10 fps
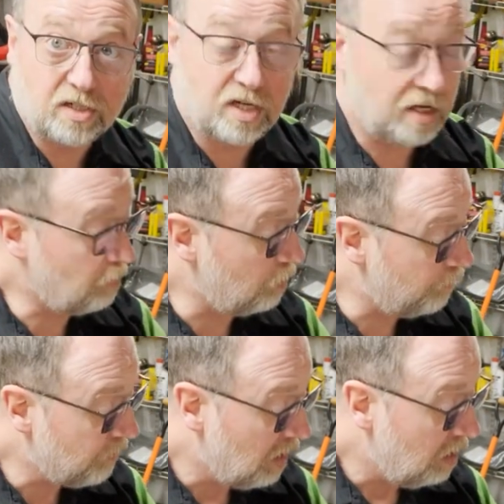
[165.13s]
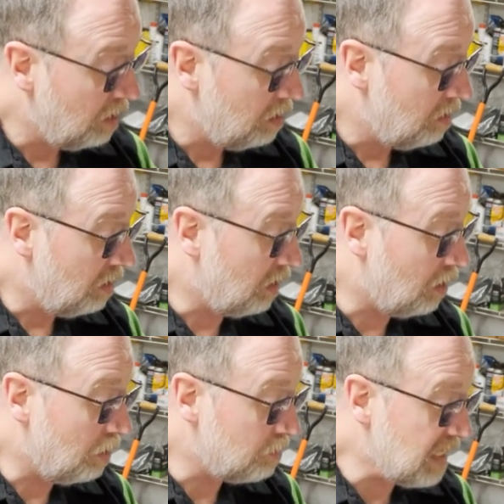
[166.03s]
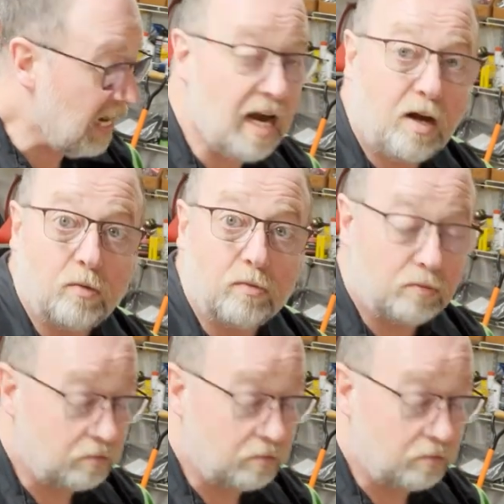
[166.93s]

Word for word: example, it comes out,